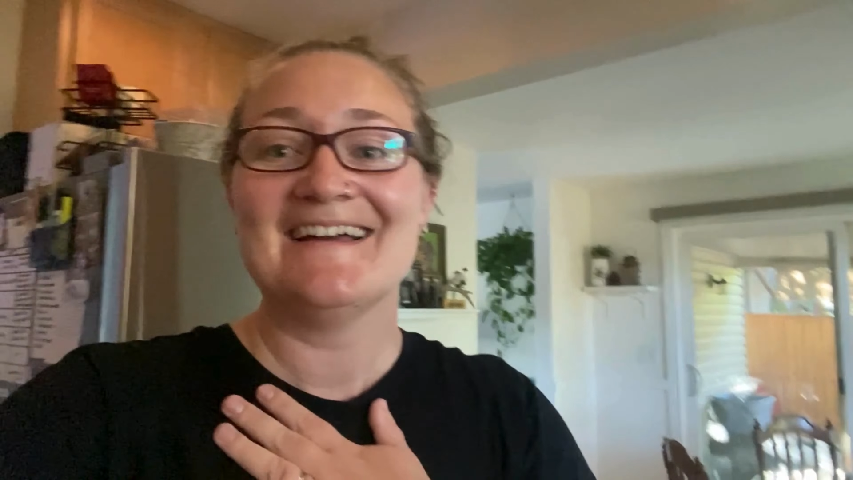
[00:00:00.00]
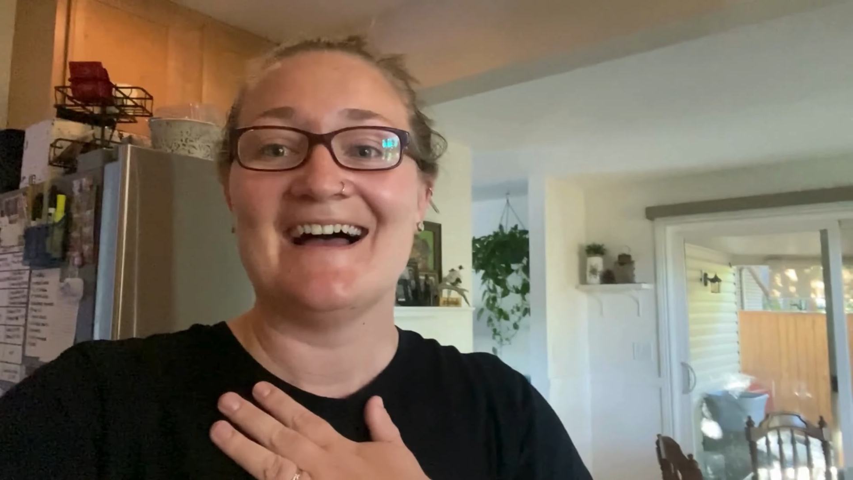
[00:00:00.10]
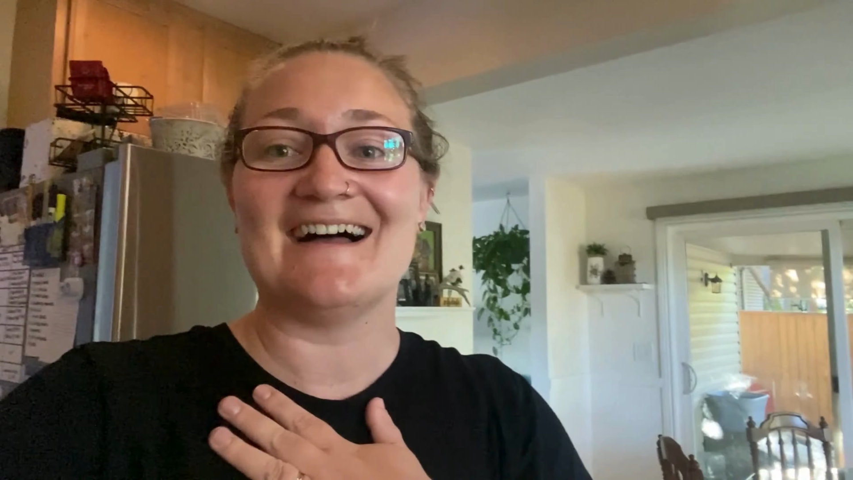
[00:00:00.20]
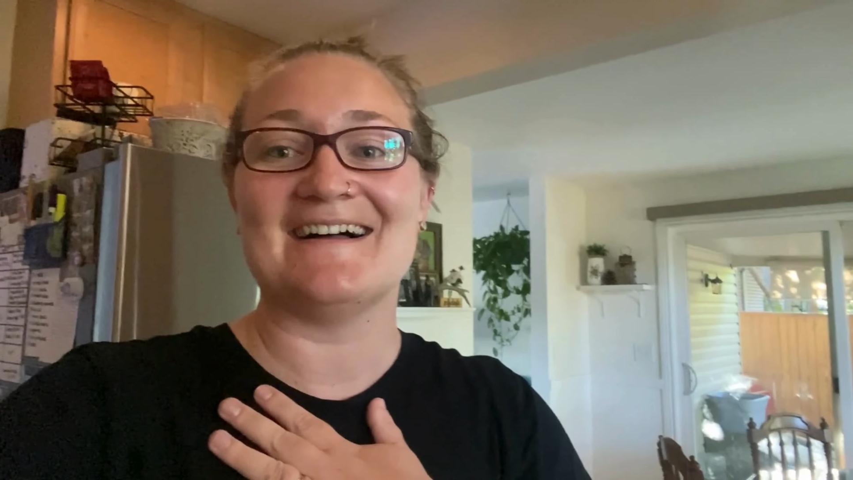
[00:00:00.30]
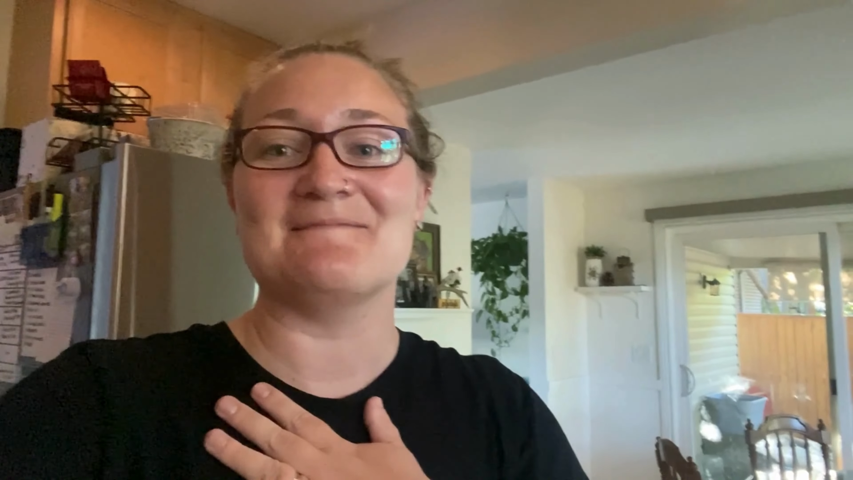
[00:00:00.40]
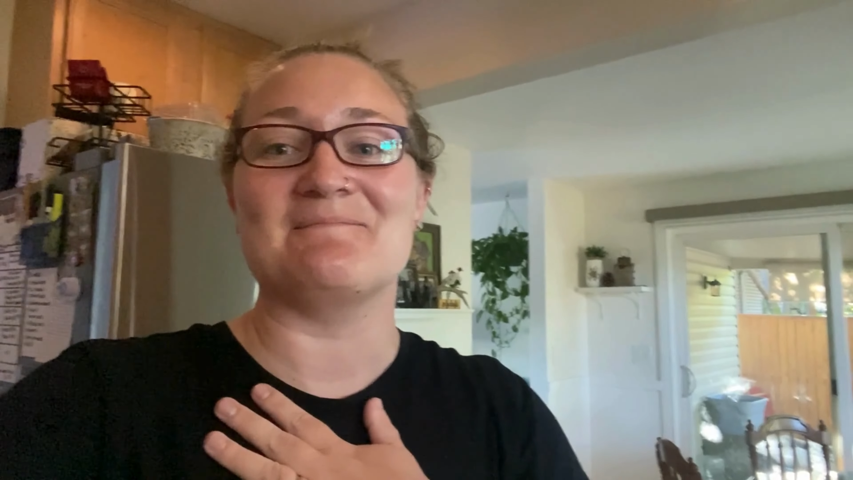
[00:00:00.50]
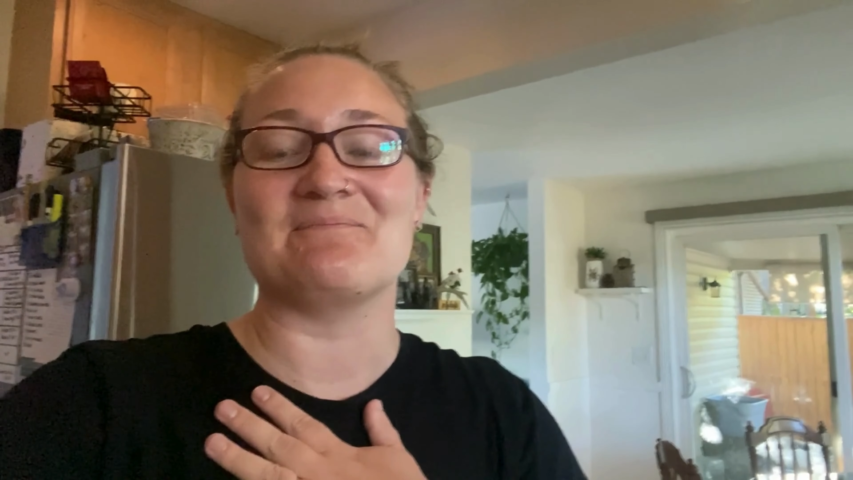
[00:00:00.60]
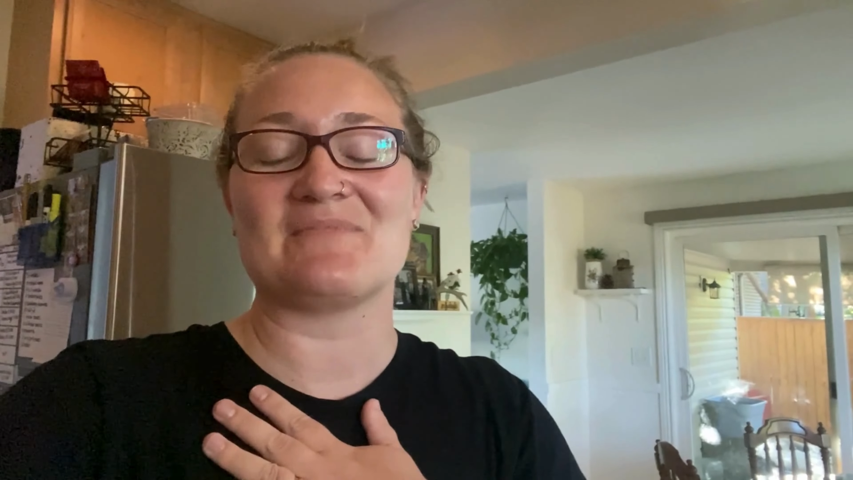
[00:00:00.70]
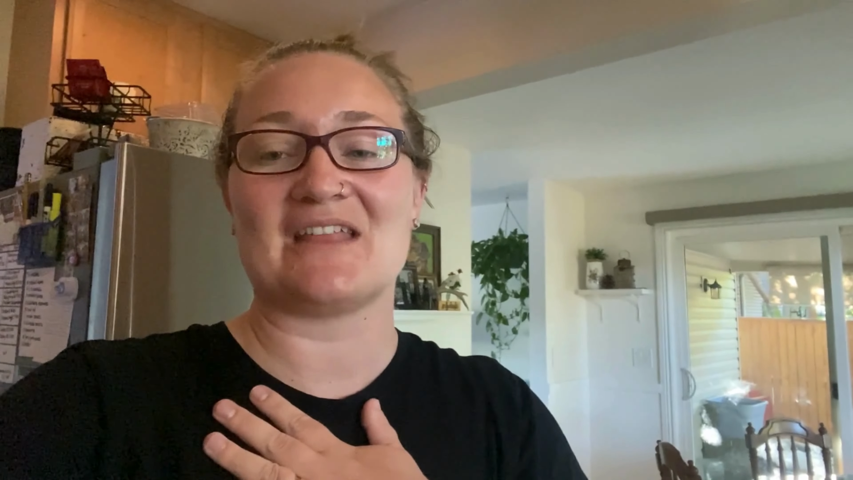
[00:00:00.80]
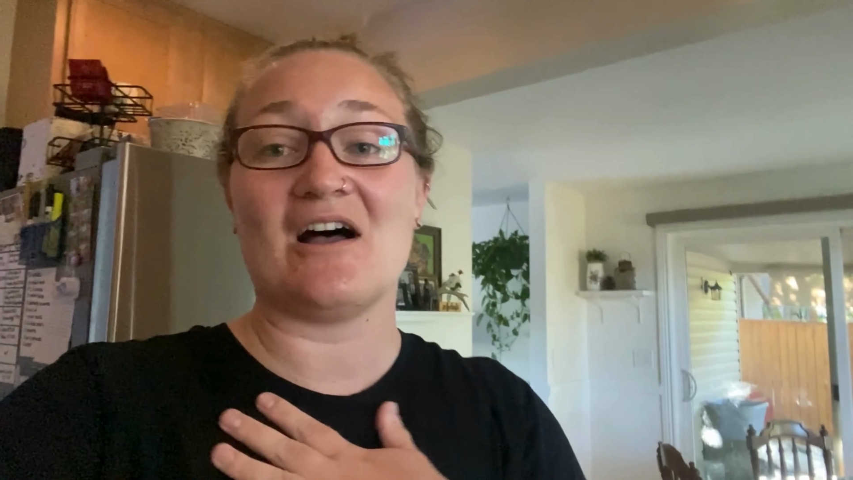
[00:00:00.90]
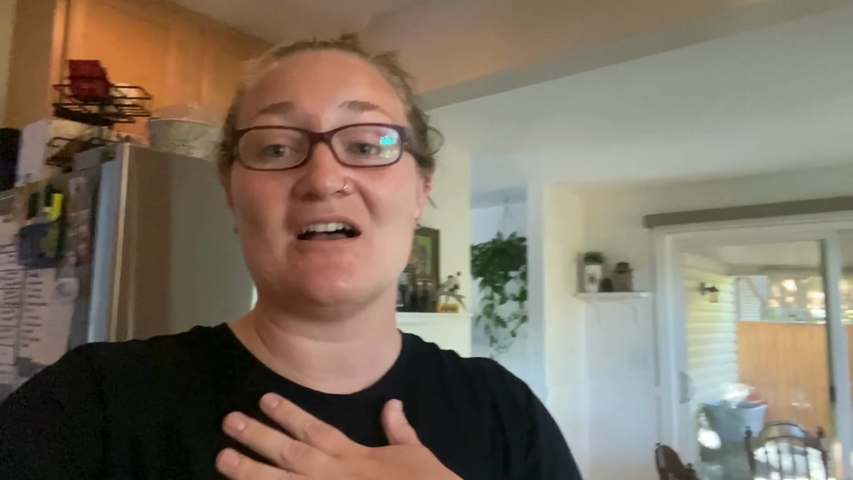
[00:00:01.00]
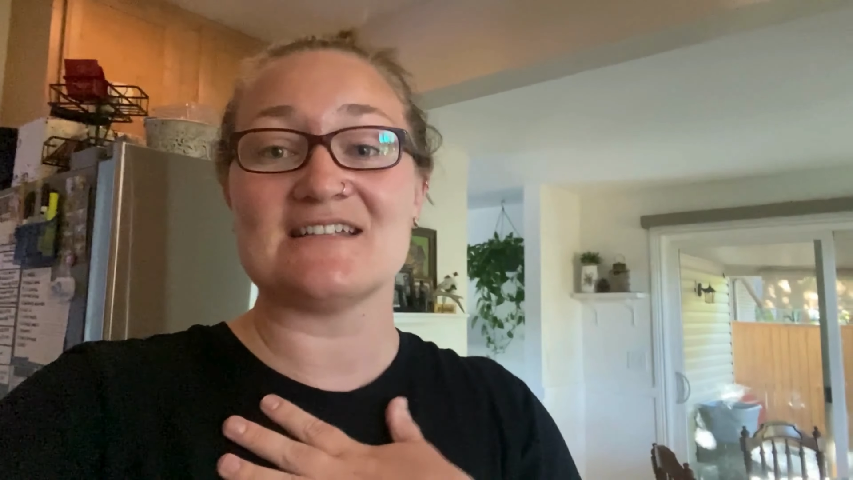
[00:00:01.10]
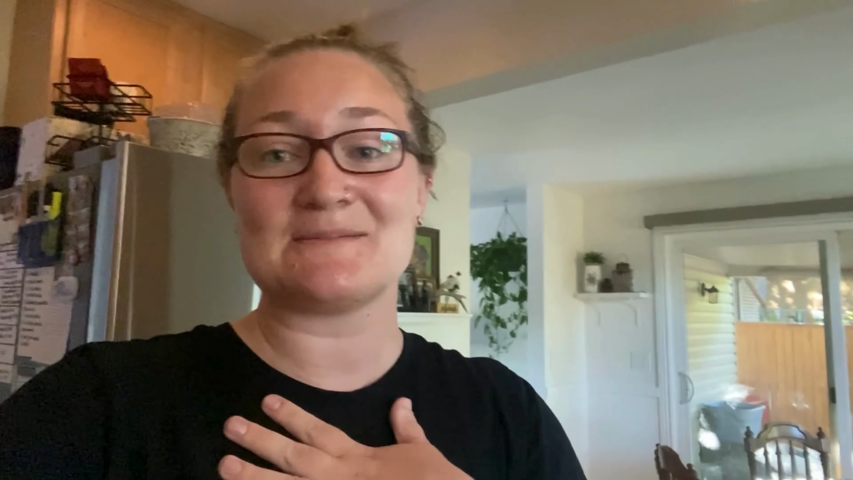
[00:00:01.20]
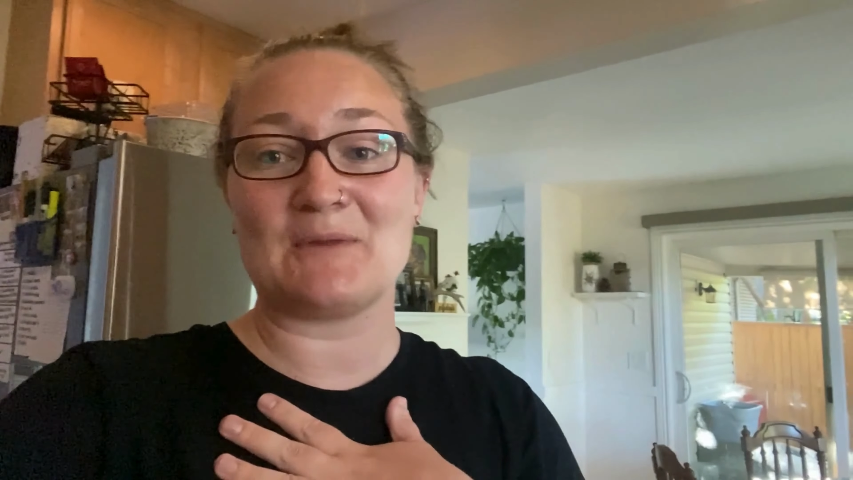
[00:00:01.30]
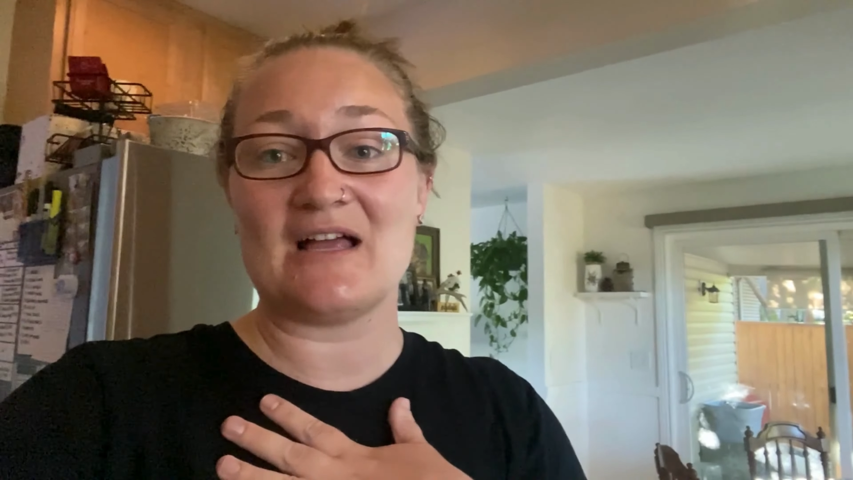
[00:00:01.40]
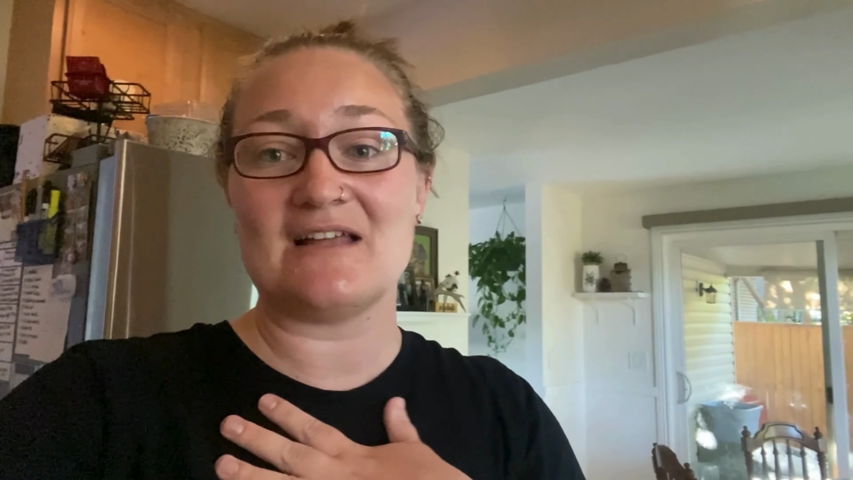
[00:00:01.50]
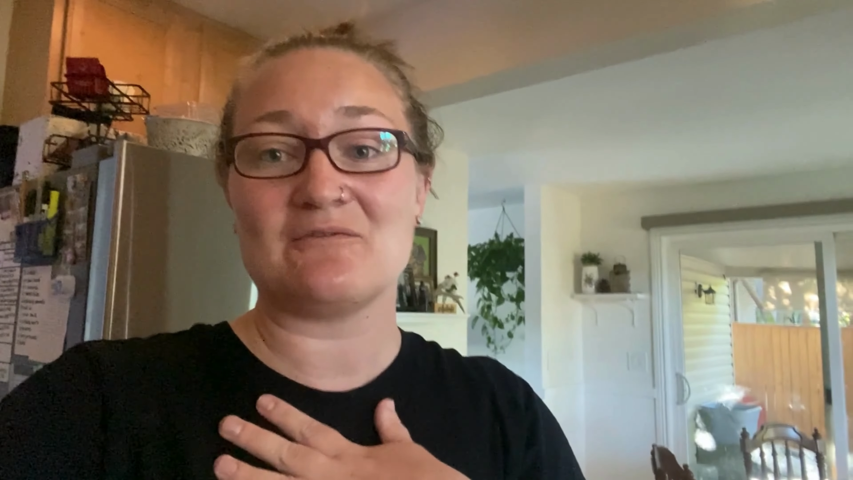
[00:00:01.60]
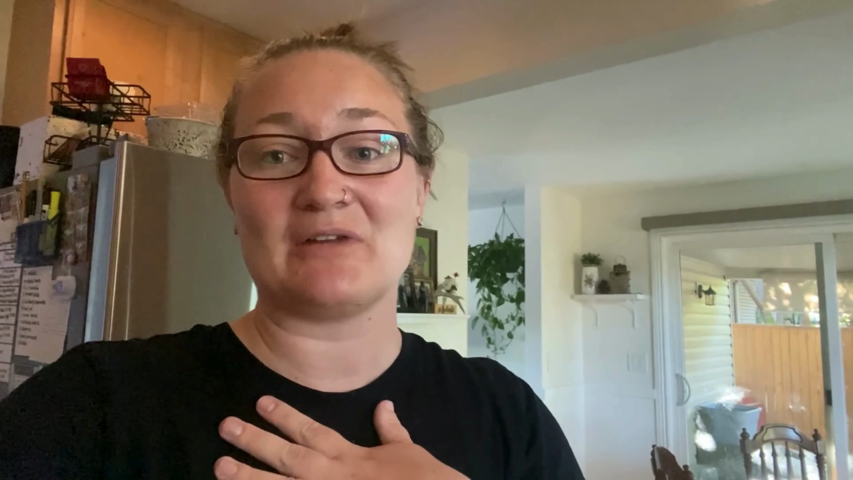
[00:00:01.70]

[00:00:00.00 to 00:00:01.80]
The Haustblot